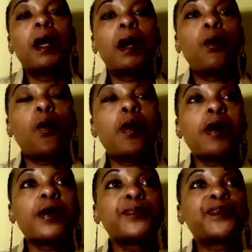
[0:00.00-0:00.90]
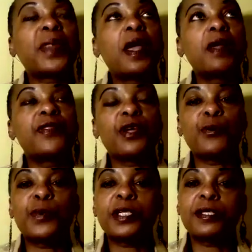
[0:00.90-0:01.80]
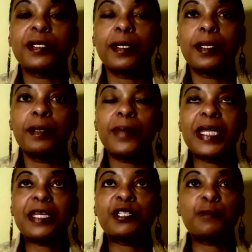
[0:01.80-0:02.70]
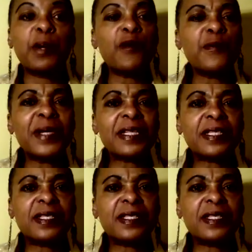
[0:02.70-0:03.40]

Or there was an experiment